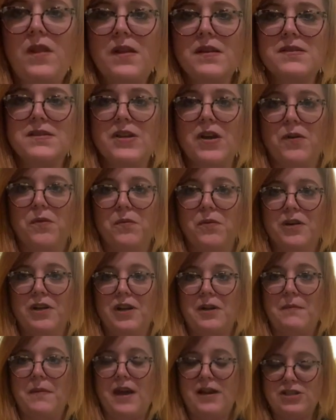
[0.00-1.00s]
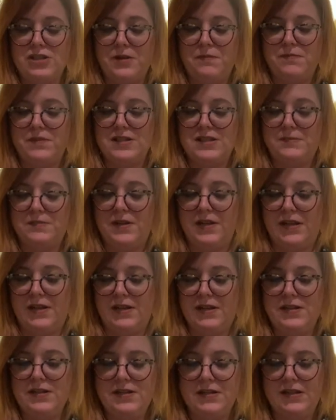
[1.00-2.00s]
So we're going to mash up this
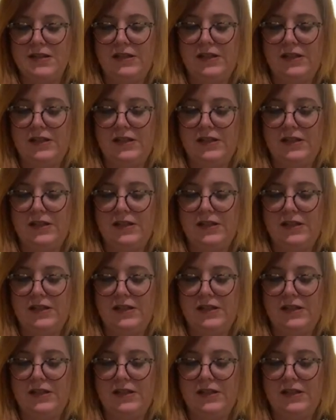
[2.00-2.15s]
banana.